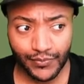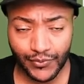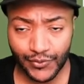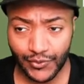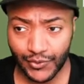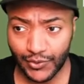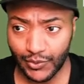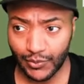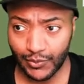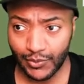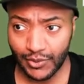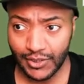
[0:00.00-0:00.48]

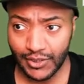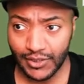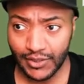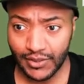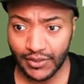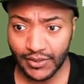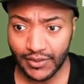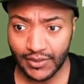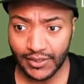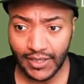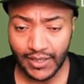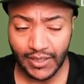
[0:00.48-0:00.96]
So we need
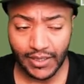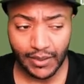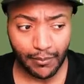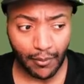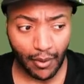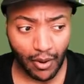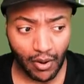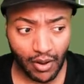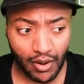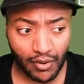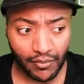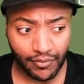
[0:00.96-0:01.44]
to take him
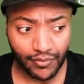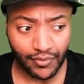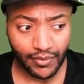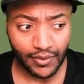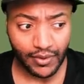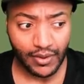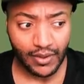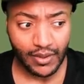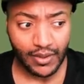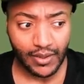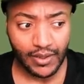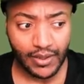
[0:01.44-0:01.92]
off,
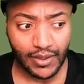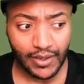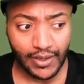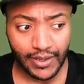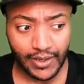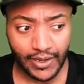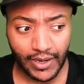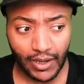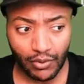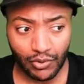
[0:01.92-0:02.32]
and